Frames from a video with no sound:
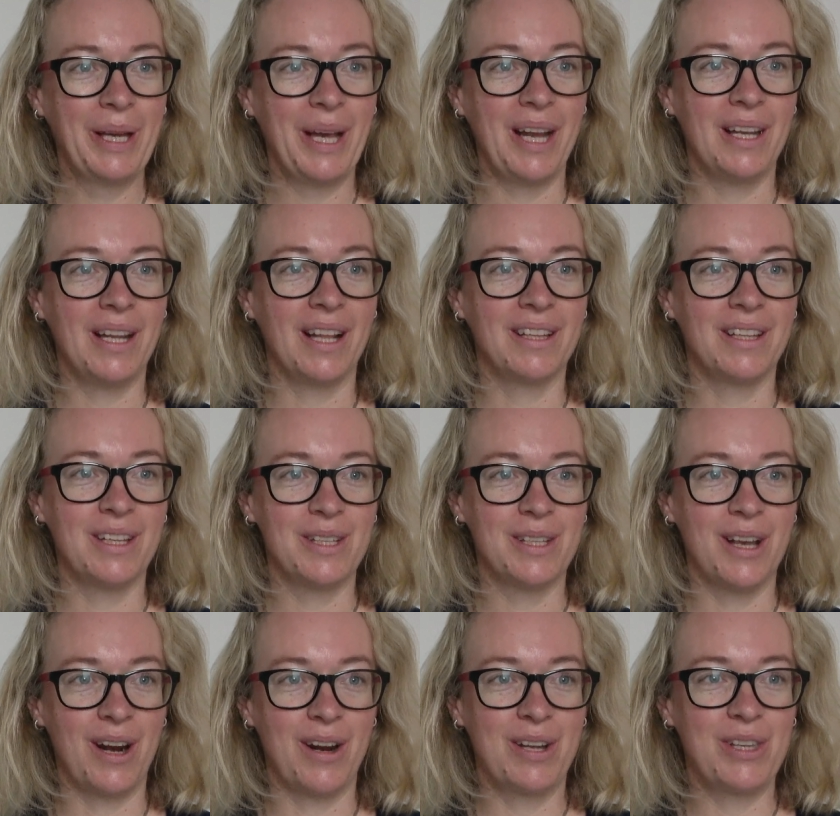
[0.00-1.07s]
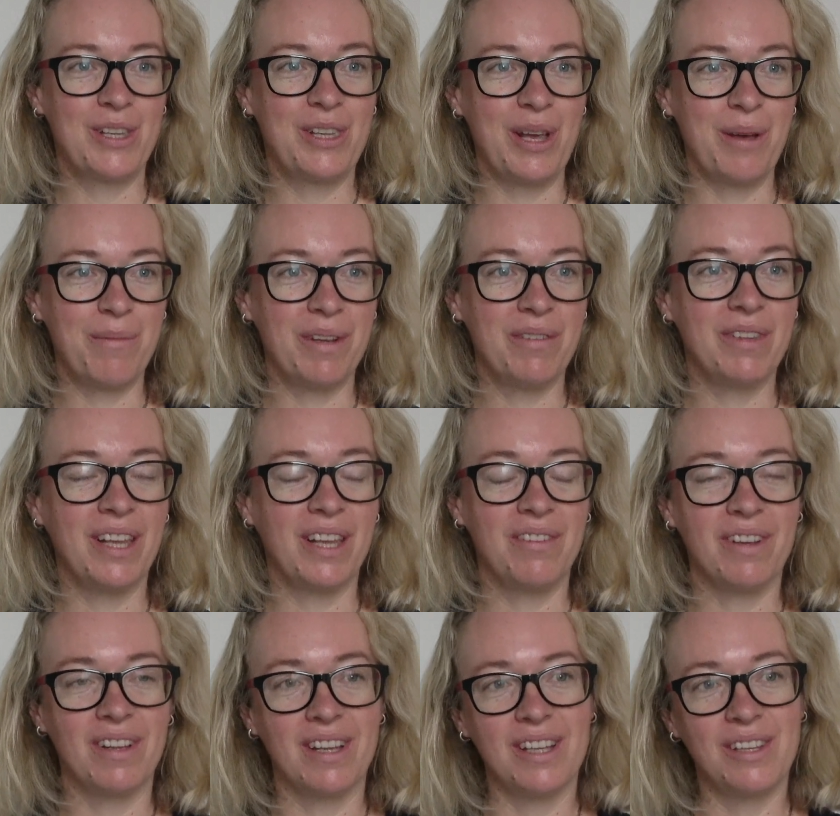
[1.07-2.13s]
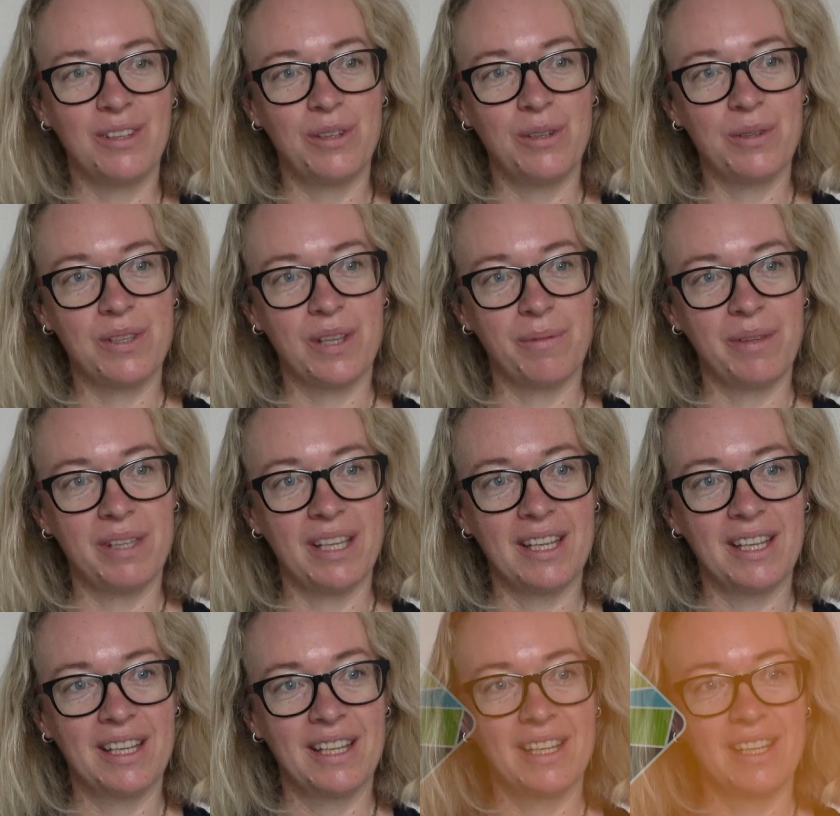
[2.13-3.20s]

and not discourage them if they're willing to do something.